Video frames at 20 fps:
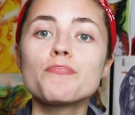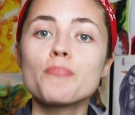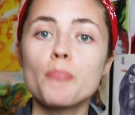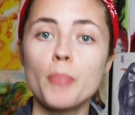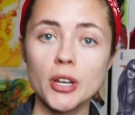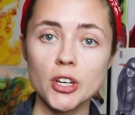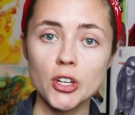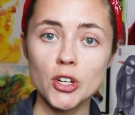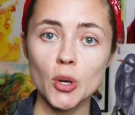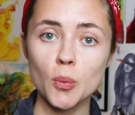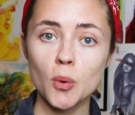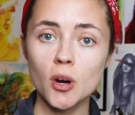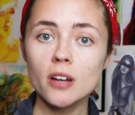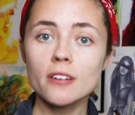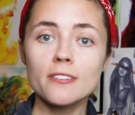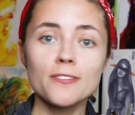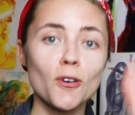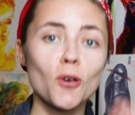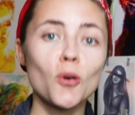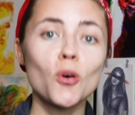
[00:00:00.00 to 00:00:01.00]
But you know
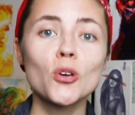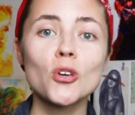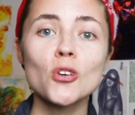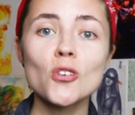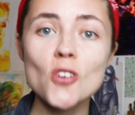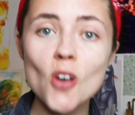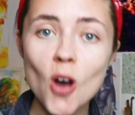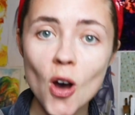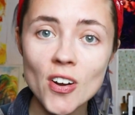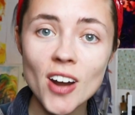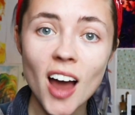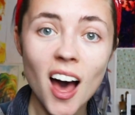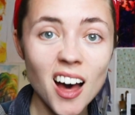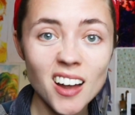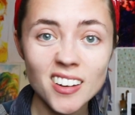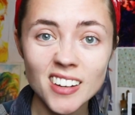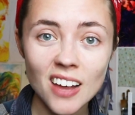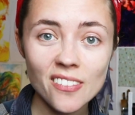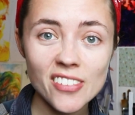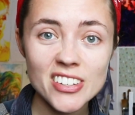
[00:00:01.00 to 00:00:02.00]
what? For all you
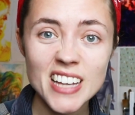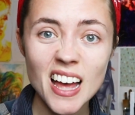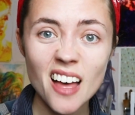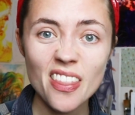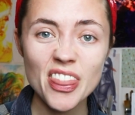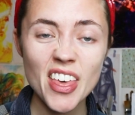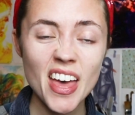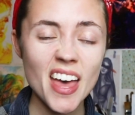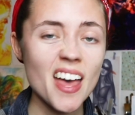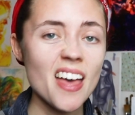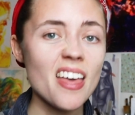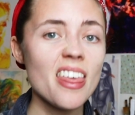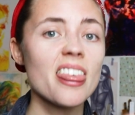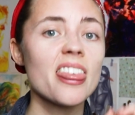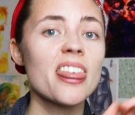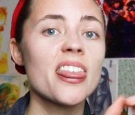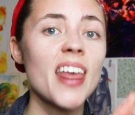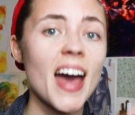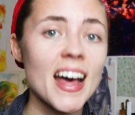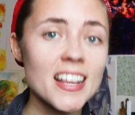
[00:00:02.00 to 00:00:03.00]
non-art lovers out there,
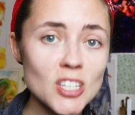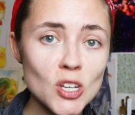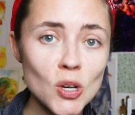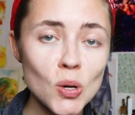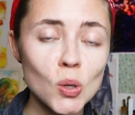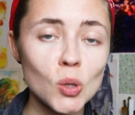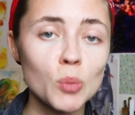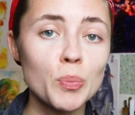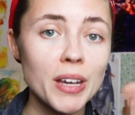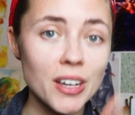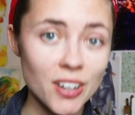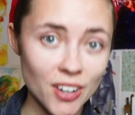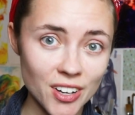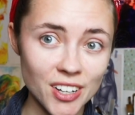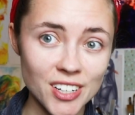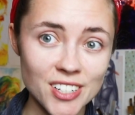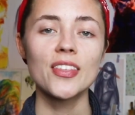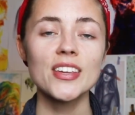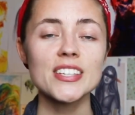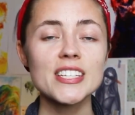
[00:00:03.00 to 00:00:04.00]
that's cool
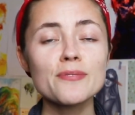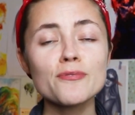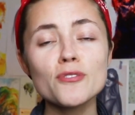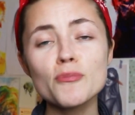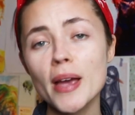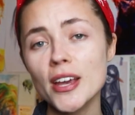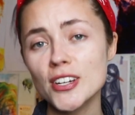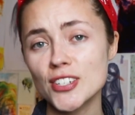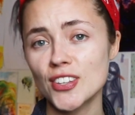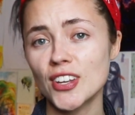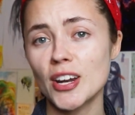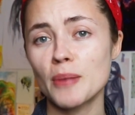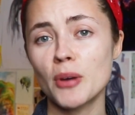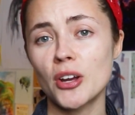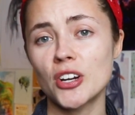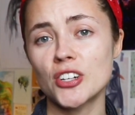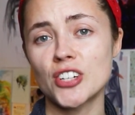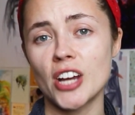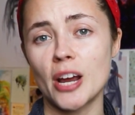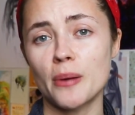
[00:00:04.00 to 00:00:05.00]
because this information that I'm going
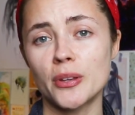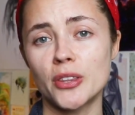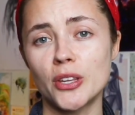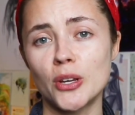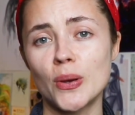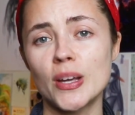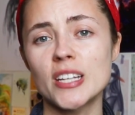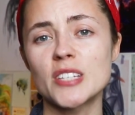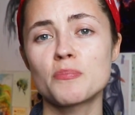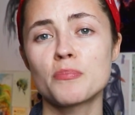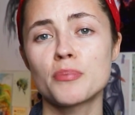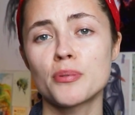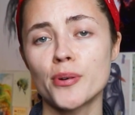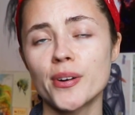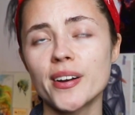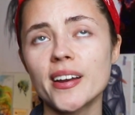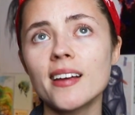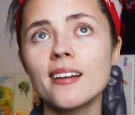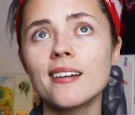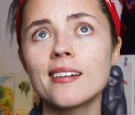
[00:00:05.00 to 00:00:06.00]
to share with you is
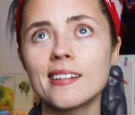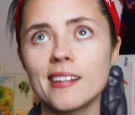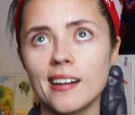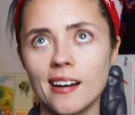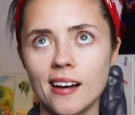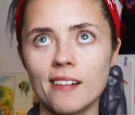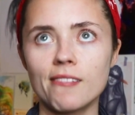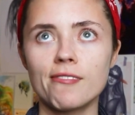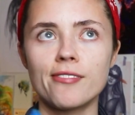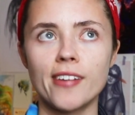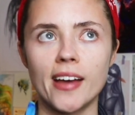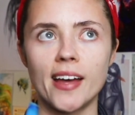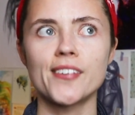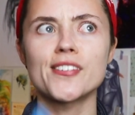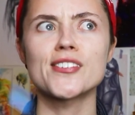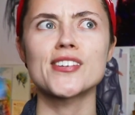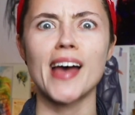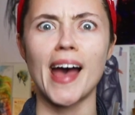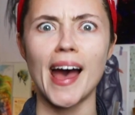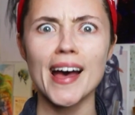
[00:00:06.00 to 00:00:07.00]
pretty darn
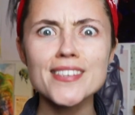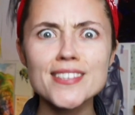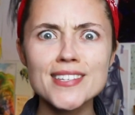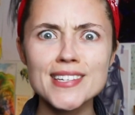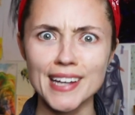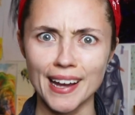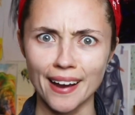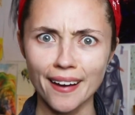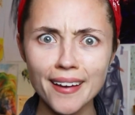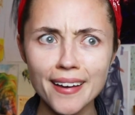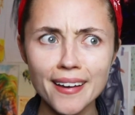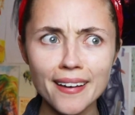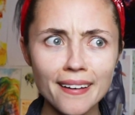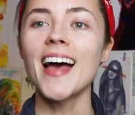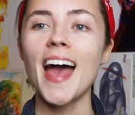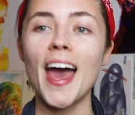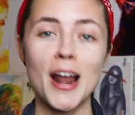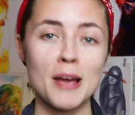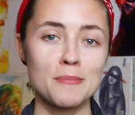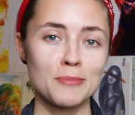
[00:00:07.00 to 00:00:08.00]
fantastic,
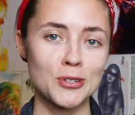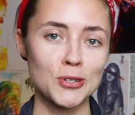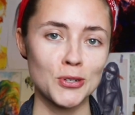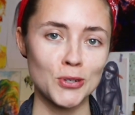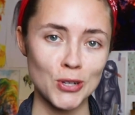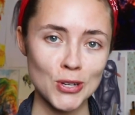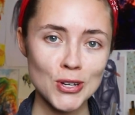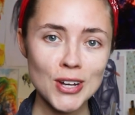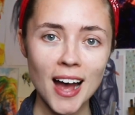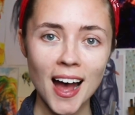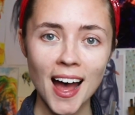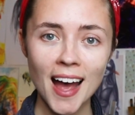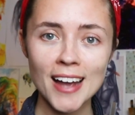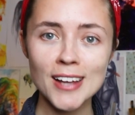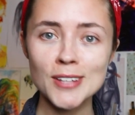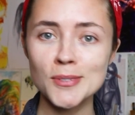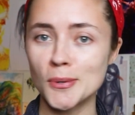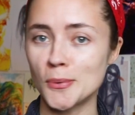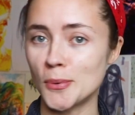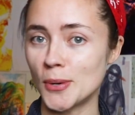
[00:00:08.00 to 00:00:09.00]
and I'm sure you
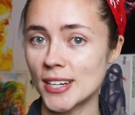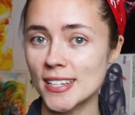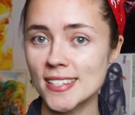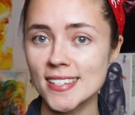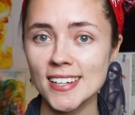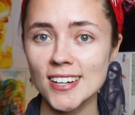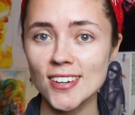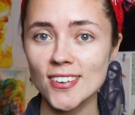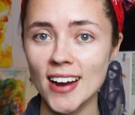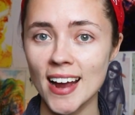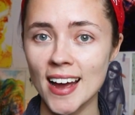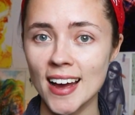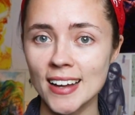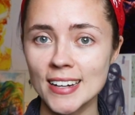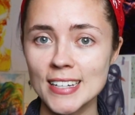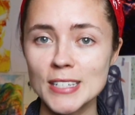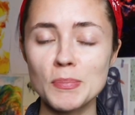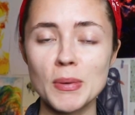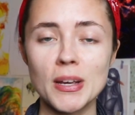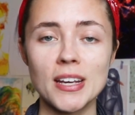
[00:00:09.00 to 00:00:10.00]
guys will want to stick
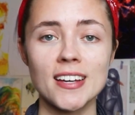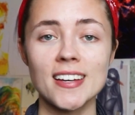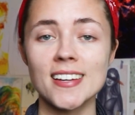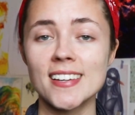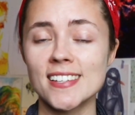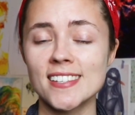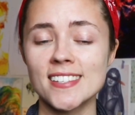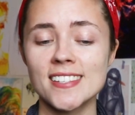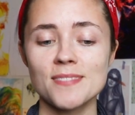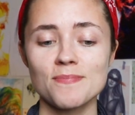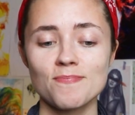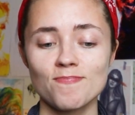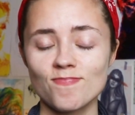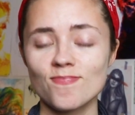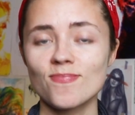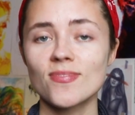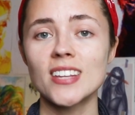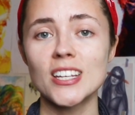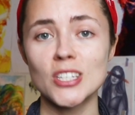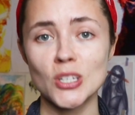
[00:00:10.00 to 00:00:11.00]
around because
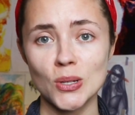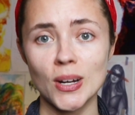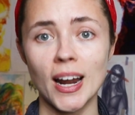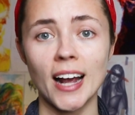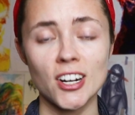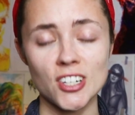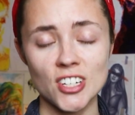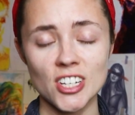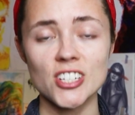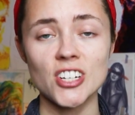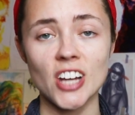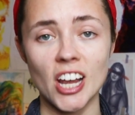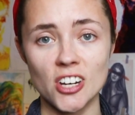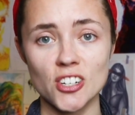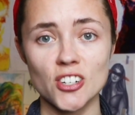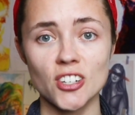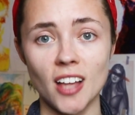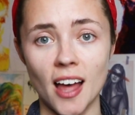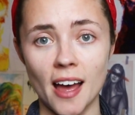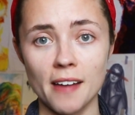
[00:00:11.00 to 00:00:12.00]
this could actually change
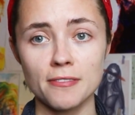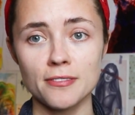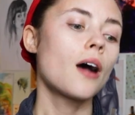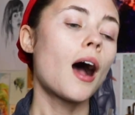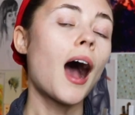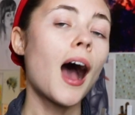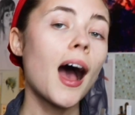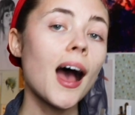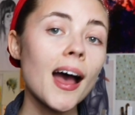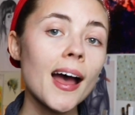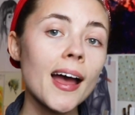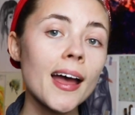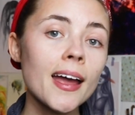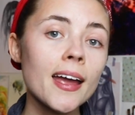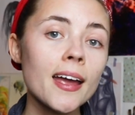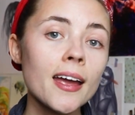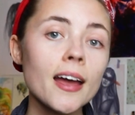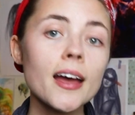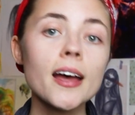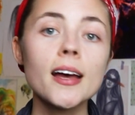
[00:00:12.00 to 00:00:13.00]
your life.
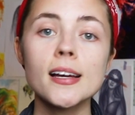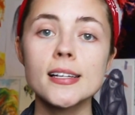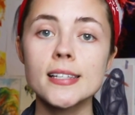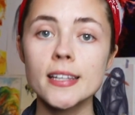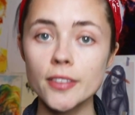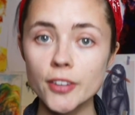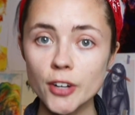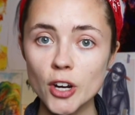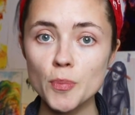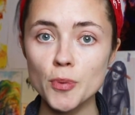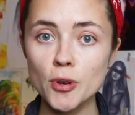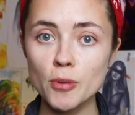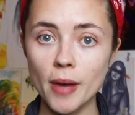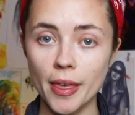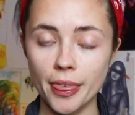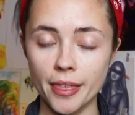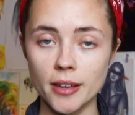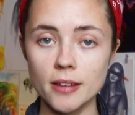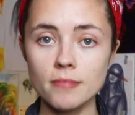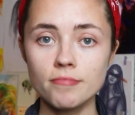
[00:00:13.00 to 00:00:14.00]
I did the no poo
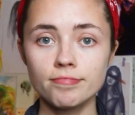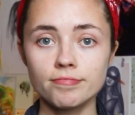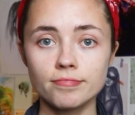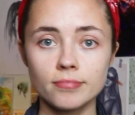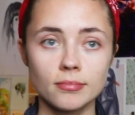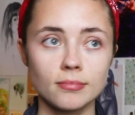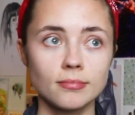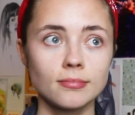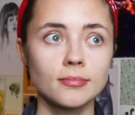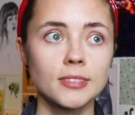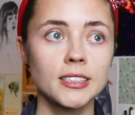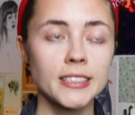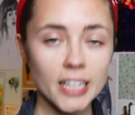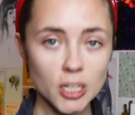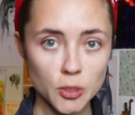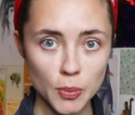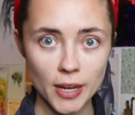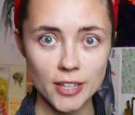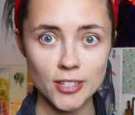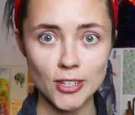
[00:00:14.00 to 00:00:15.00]
method
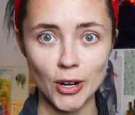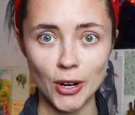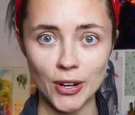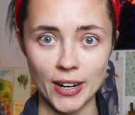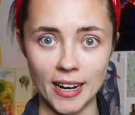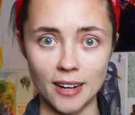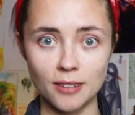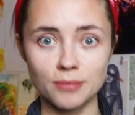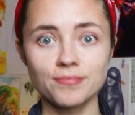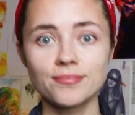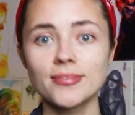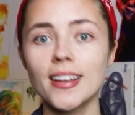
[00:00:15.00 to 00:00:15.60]
6 weeks ago now,